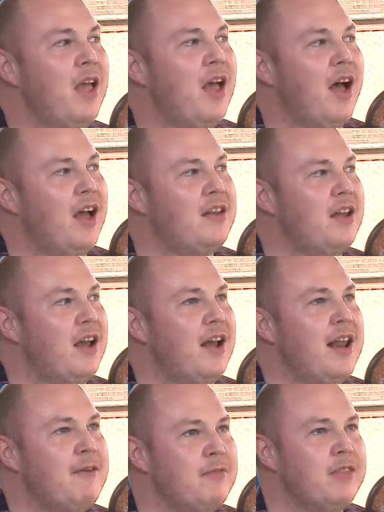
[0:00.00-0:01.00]
And
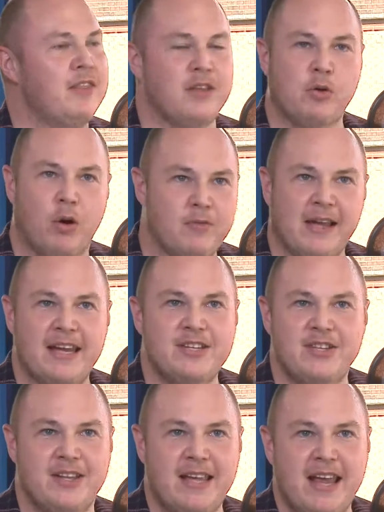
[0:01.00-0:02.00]
everything, the
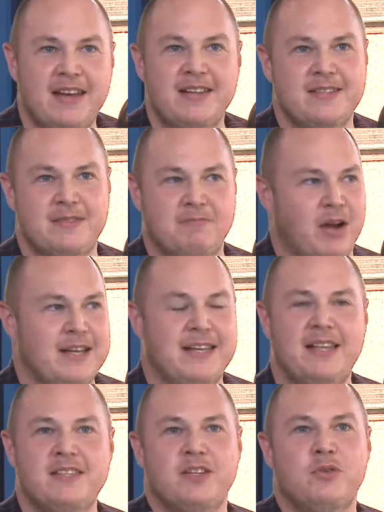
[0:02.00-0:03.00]
qualification at the end is
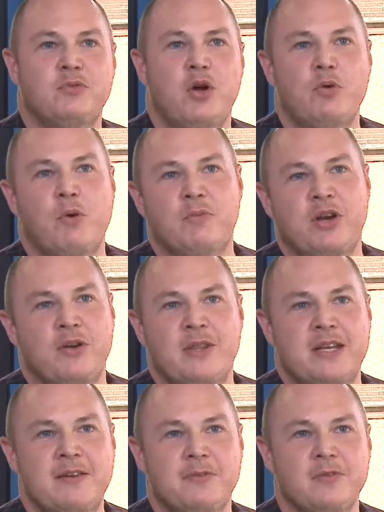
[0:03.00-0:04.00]
identical. No one would know the
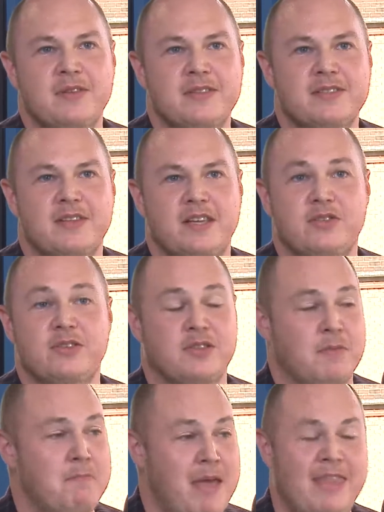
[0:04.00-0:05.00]
difference. It's just the
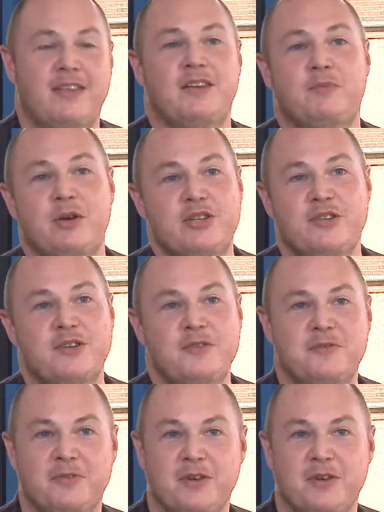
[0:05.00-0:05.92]
method in which you've